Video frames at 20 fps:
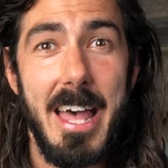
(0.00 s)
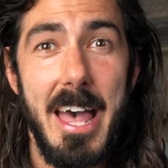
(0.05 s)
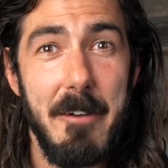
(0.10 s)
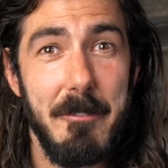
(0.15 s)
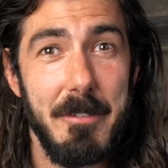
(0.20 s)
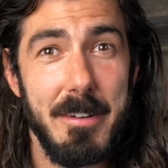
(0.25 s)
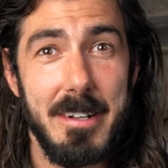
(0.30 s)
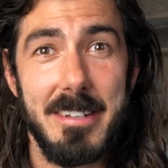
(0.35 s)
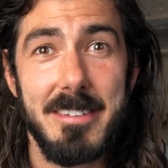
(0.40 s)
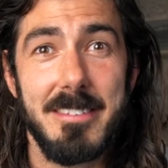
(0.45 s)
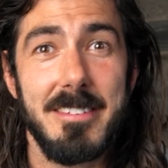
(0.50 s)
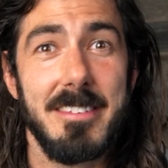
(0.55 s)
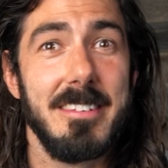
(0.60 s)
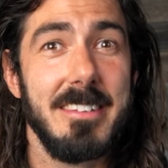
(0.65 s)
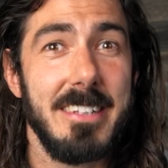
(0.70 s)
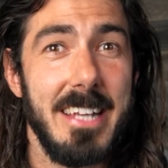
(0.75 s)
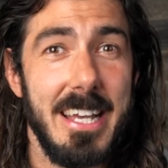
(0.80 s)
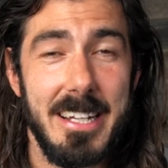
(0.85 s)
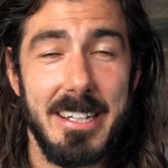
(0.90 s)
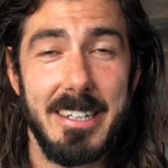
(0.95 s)
evidence
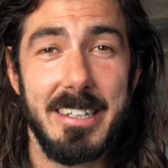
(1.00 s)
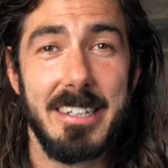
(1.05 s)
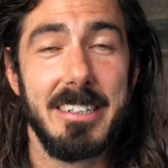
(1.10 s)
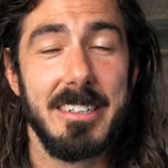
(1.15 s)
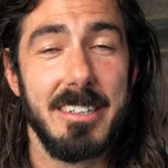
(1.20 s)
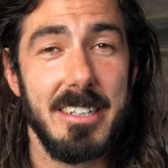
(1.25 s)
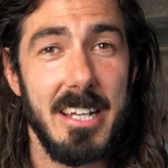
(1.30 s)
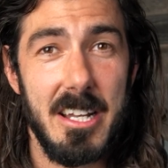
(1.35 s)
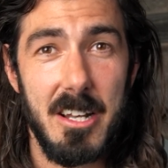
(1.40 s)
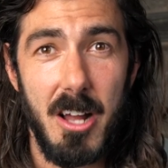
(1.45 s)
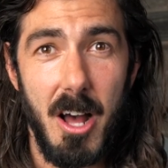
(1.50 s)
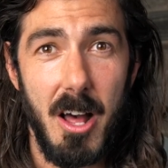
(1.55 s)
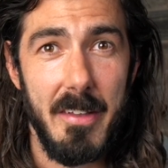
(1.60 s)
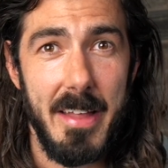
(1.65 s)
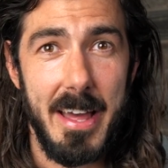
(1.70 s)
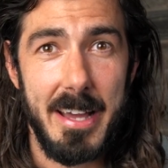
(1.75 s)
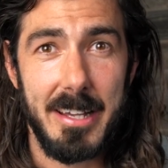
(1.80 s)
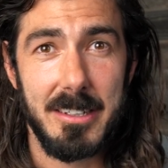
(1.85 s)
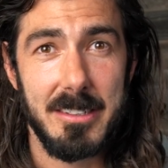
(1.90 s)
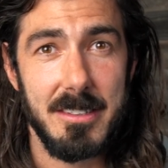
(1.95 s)
and data and, and all
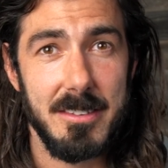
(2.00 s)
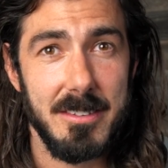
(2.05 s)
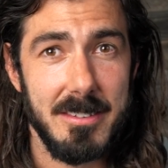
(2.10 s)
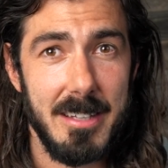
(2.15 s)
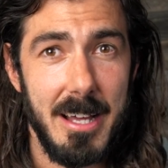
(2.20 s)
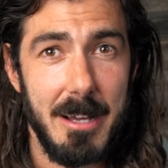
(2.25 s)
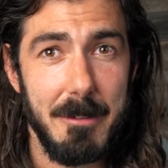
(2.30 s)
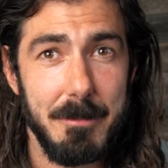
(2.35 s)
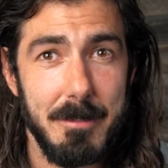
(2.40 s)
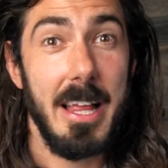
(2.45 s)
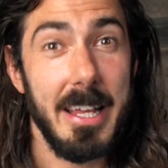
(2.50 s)
that good stuff.